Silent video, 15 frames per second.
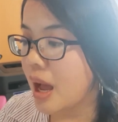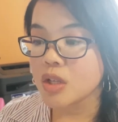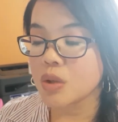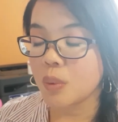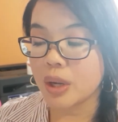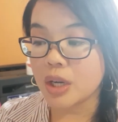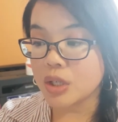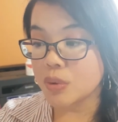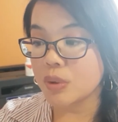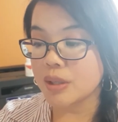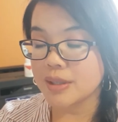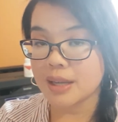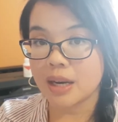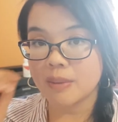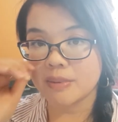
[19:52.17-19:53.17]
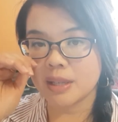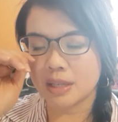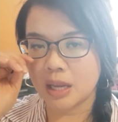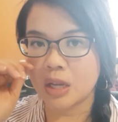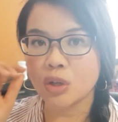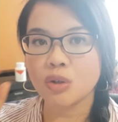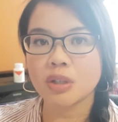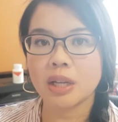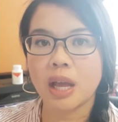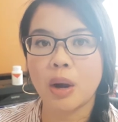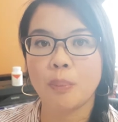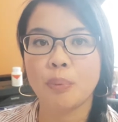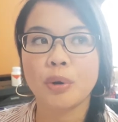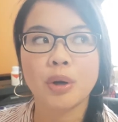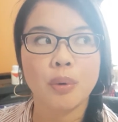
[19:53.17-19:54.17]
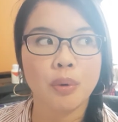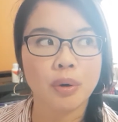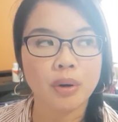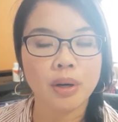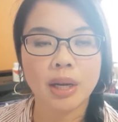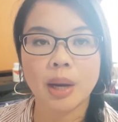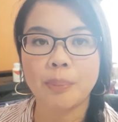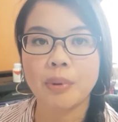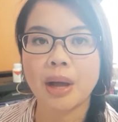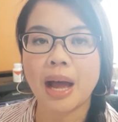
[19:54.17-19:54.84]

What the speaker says: So what I do with these items is I'll pre-order a couple,